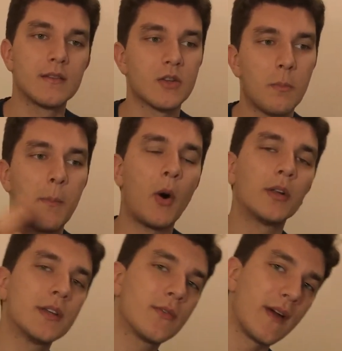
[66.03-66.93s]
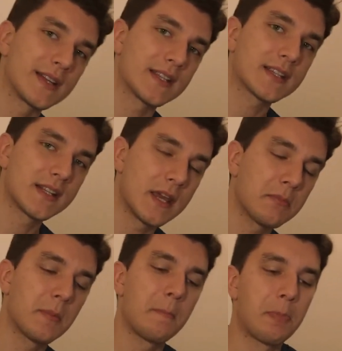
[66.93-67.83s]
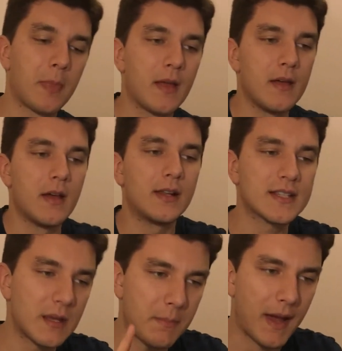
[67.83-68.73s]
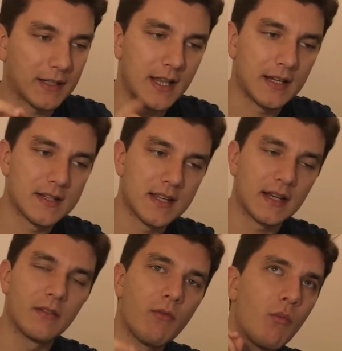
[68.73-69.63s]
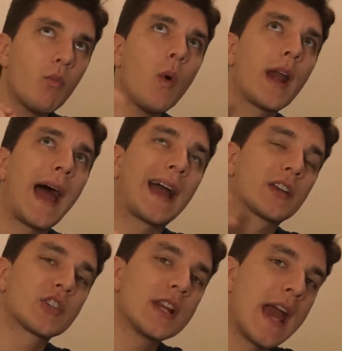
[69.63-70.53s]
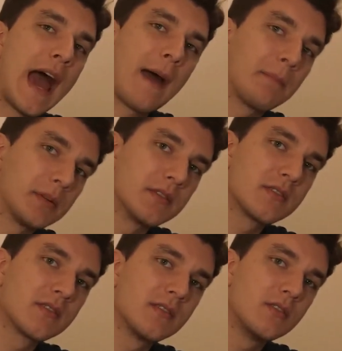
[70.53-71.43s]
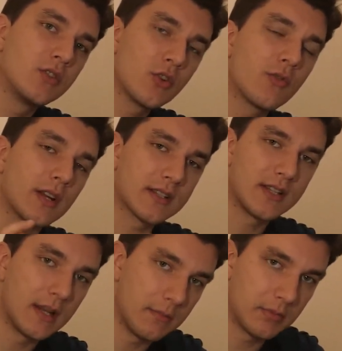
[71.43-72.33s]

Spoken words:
So polyphasic sleep. Let's get back to that in a second. What actually happens during sleep?